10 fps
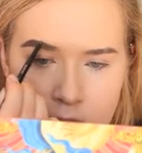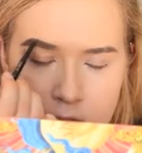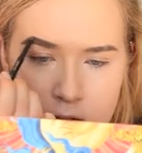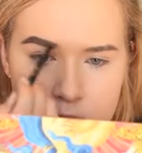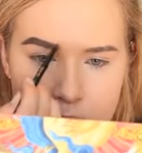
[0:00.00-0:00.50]

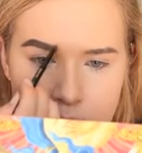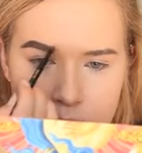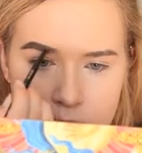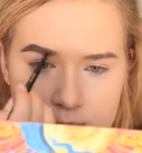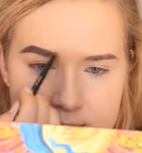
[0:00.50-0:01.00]
and join it
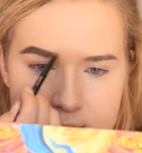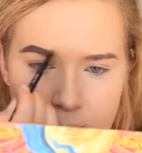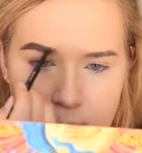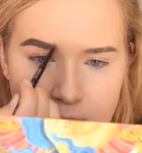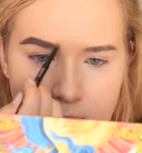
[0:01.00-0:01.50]
with the rest of the
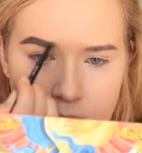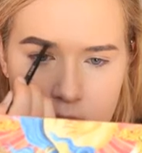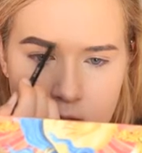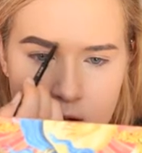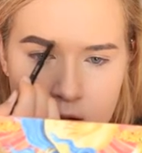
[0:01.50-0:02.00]

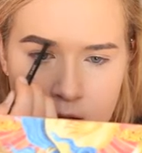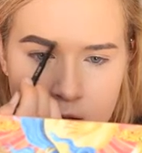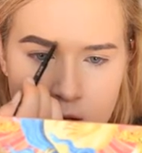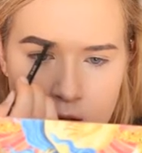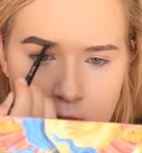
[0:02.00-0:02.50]
brow.
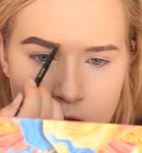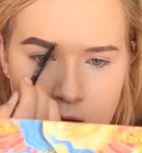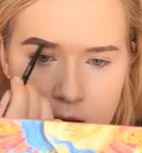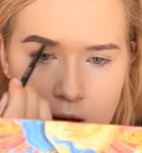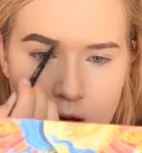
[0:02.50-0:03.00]

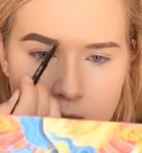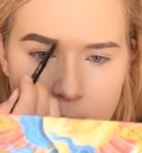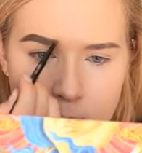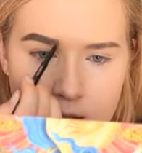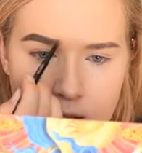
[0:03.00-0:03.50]

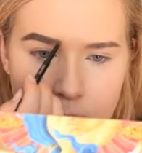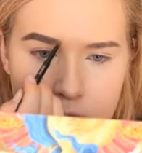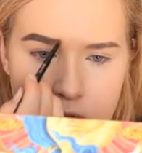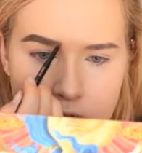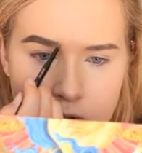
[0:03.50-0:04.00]
And that will
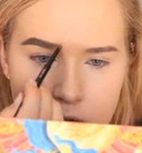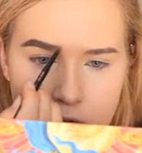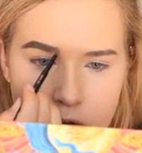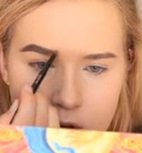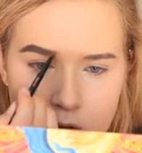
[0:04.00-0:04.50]
give
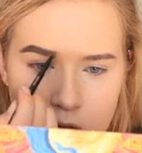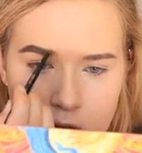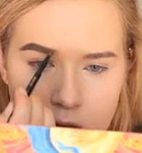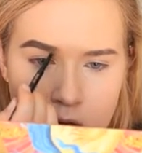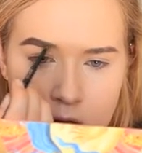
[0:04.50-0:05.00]
you
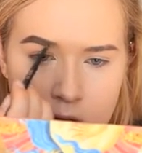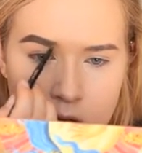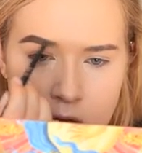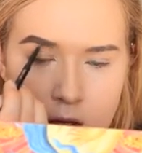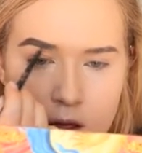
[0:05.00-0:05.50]

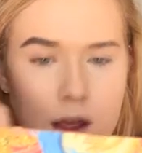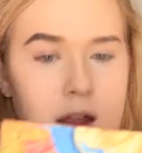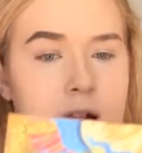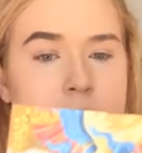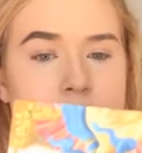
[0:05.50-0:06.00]
a
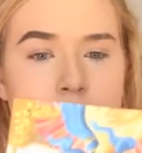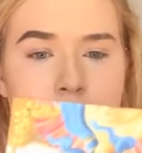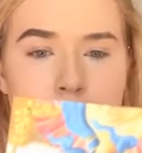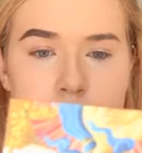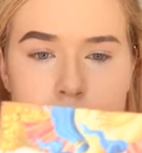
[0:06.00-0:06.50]
nice
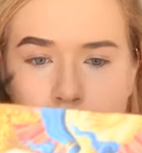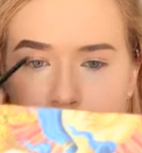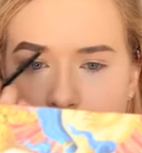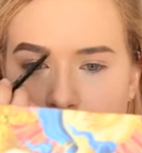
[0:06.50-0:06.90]
natural